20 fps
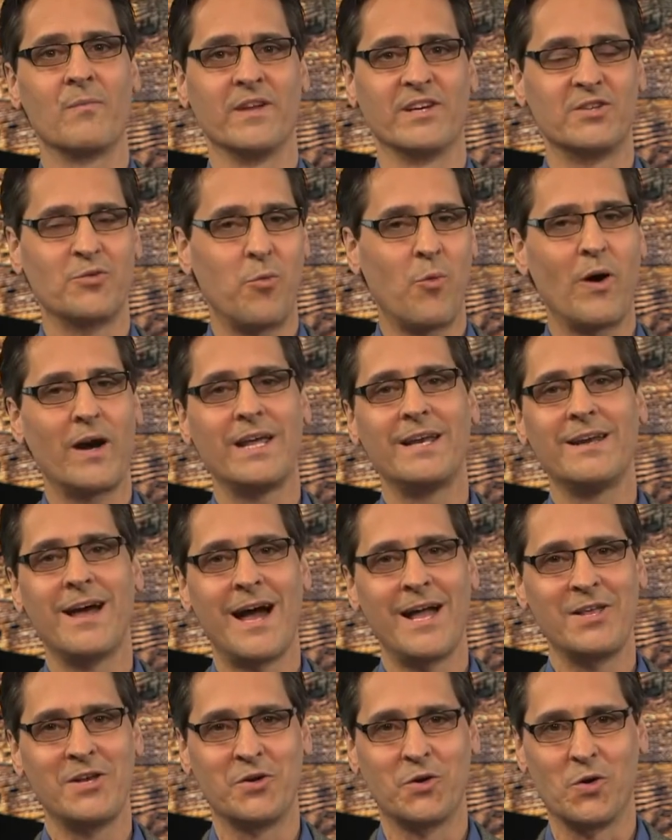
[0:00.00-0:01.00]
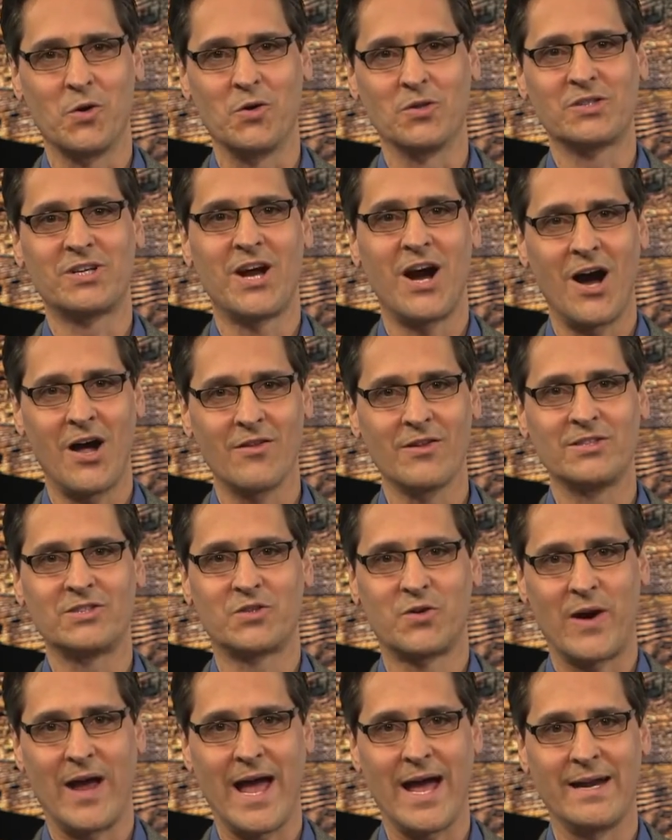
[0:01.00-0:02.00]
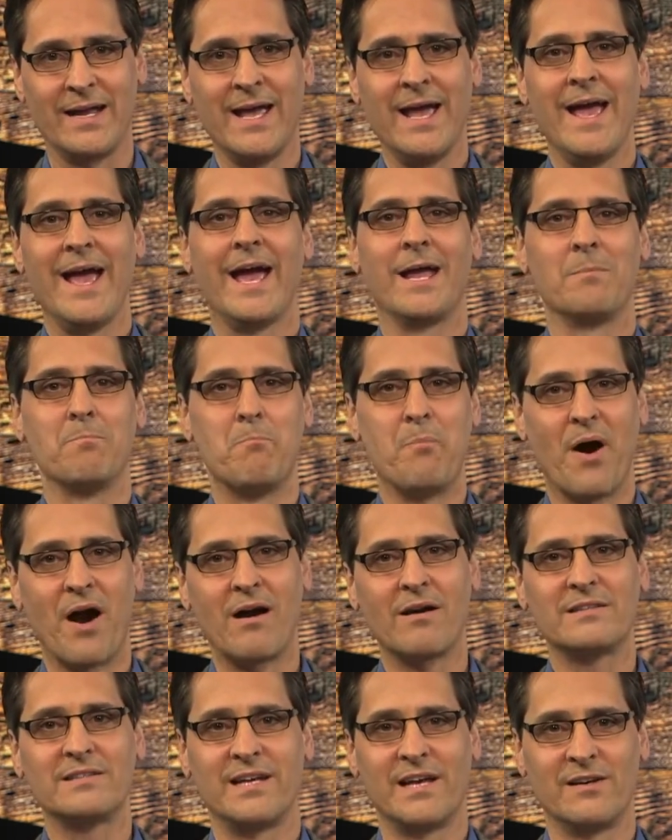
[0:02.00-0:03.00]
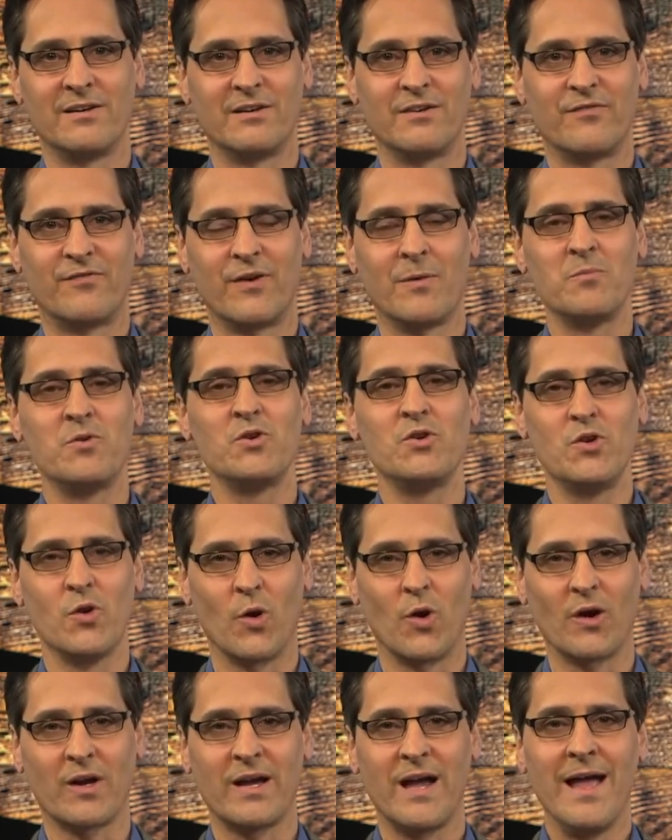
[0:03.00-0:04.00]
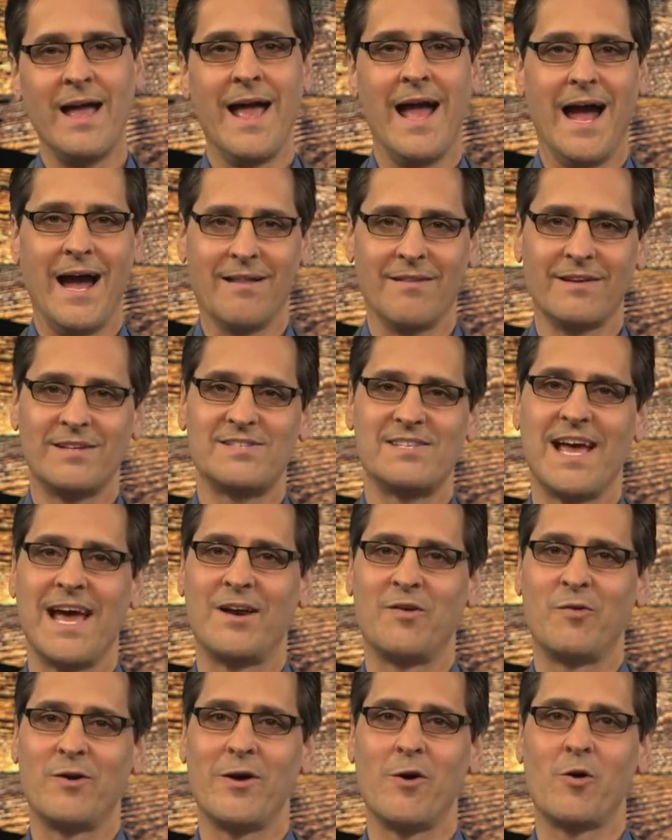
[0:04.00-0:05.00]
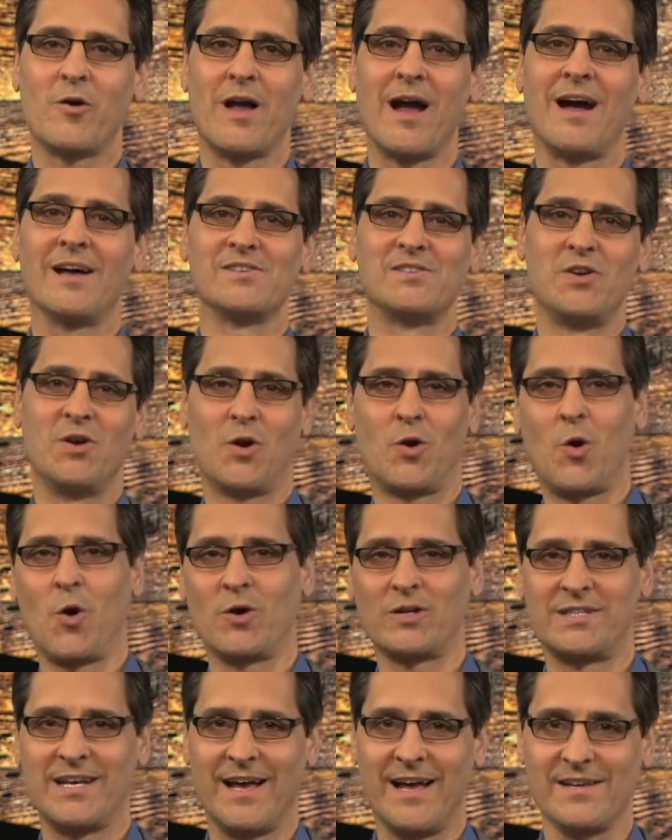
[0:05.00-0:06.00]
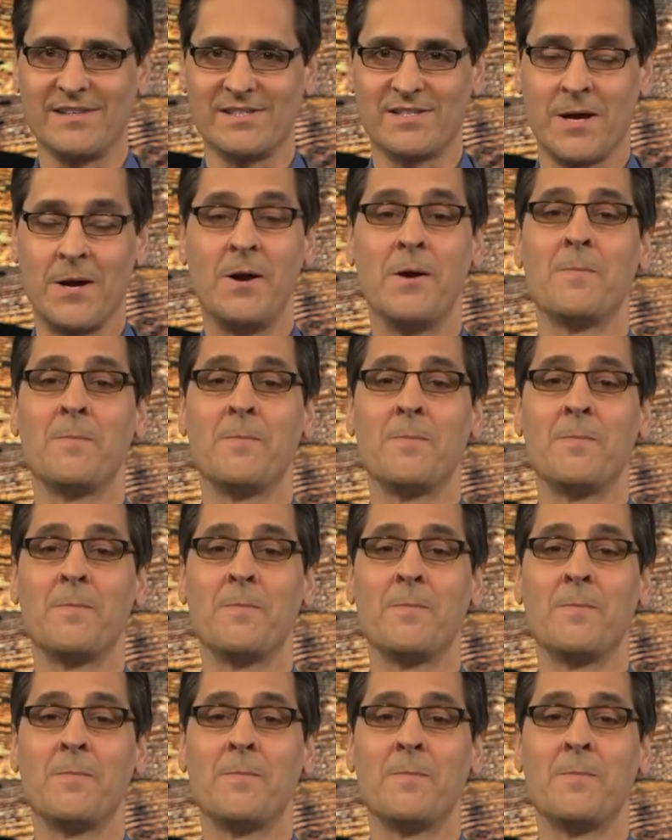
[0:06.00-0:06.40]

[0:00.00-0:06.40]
the twenty-nine-year-old college grad and bartender from New York, Alexandria Ocasio-Cortez.